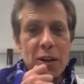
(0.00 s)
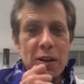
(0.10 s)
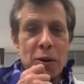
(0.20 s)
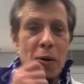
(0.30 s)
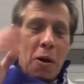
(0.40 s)

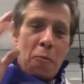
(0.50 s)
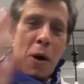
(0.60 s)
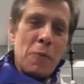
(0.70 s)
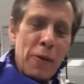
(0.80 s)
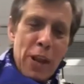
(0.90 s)
So
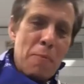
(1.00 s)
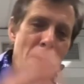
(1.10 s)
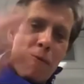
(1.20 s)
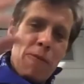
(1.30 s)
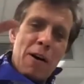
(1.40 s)
one phoneme
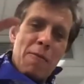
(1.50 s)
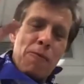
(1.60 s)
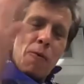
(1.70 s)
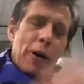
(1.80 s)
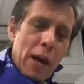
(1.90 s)
of
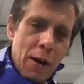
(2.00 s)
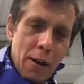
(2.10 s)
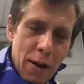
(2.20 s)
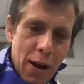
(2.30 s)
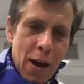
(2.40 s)
fungi
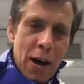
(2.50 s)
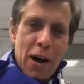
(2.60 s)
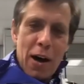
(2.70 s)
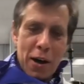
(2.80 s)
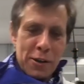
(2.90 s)

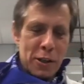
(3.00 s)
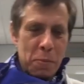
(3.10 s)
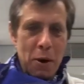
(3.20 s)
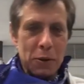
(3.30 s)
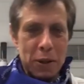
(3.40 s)
is
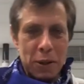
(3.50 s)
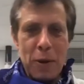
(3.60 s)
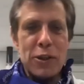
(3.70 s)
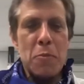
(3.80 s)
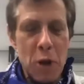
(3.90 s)
about
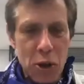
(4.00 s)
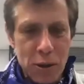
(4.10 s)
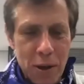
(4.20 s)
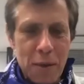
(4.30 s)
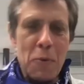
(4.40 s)
20
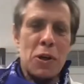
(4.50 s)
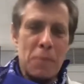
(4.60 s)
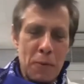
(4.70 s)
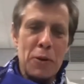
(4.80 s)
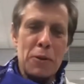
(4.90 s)
minutes, which
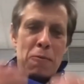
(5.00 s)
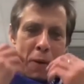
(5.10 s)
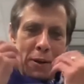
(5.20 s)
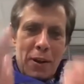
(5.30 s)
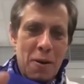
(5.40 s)
equivalent of
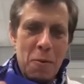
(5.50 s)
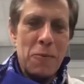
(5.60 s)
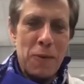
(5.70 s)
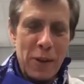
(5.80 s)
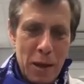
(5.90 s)
one
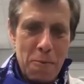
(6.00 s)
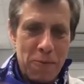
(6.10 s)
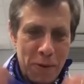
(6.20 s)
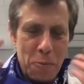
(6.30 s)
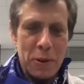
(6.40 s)
phoneme of
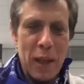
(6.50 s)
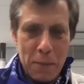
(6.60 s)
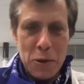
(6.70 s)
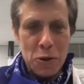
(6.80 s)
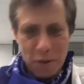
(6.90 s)
human
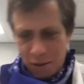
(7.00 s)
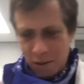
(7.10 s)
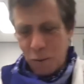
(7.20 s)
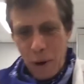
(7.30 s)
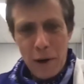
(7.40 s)
language is
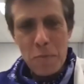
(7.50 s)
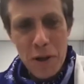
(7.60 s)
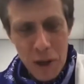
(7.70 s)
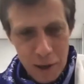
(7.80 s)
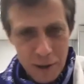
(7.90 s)
200
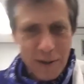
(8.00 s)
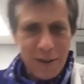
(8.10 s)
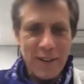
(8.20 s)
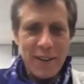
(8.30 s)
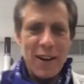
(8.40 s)
milliseconds.
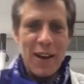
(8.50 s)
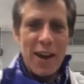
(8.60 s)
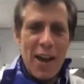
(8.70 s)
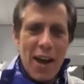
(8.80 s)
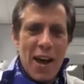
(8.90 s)

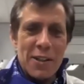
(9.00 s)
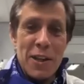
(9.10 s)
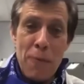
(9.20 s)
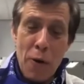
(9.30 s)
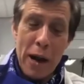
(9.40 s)

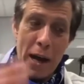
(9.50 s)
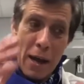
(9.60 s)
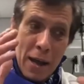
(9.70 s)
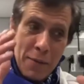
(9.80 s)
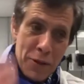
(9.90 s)
Therefore,
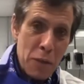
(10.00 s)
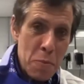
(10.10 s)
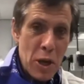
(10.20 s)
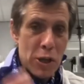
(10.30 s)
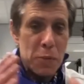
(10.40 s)
a
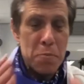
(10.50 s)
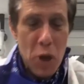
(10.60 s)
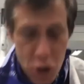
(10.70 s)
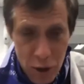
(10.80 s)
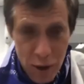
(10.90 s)
10-minute
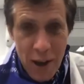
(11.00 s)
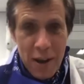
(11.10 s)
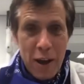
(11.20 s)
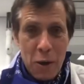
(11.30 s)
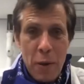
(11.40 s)
speech
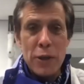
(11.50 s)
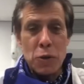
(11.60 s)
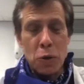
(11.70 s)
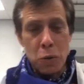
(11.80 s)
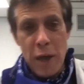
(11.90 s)
equates
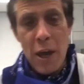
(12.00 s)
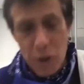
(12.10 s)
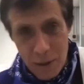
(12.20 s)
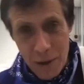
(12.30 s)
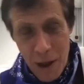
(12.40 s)
to 2
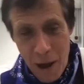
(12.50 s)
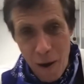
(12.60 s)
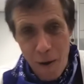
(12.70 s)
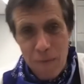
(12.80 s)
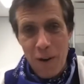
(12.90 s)
days
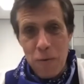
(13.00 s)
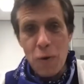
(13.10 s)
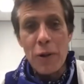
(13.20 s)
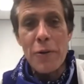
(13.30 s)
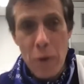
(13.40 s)
of
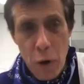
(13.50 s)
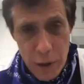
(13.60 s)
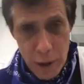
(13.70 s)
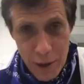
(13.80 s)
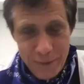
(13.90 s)
fungal recording.